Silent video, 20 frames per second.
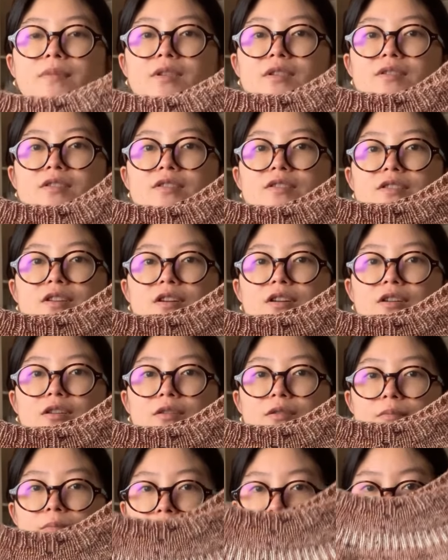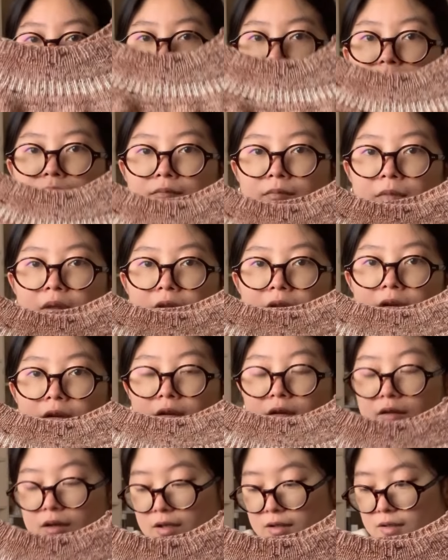So
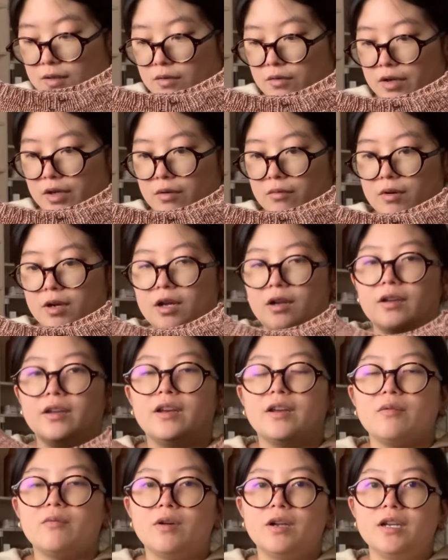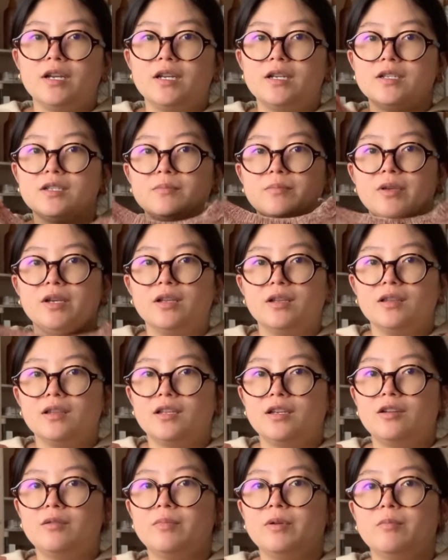that's going well. And I wanted it to be a
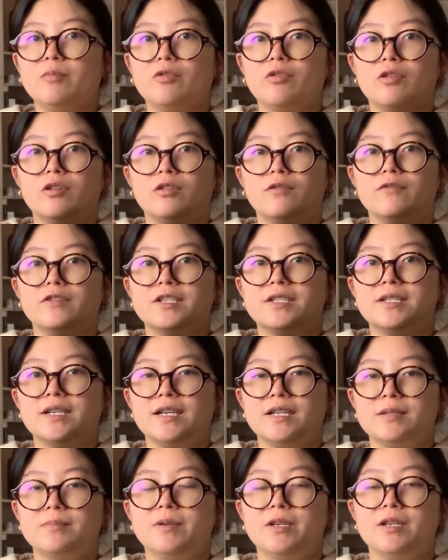little bit more oversized